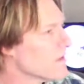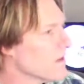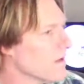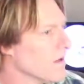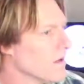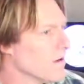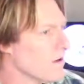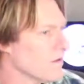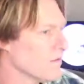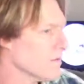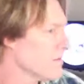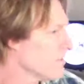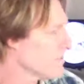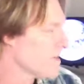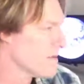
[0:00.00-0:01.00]

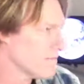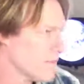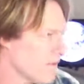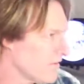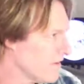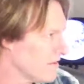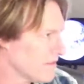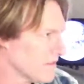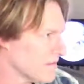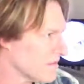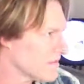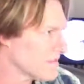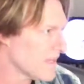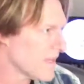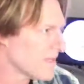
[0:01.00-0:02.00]
Sometimes I'll visit the
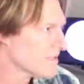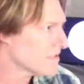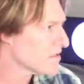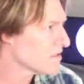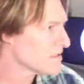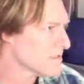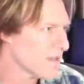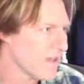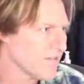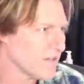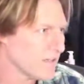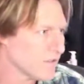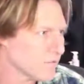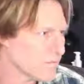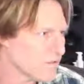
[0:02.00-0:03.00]
set just to have
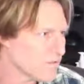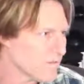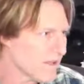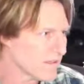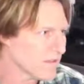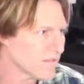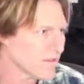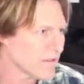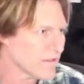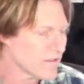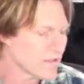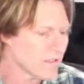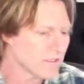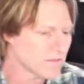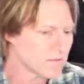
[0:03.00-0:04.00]
another perspective on
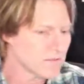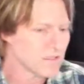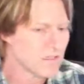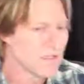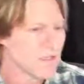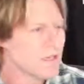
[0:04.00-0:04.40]
things.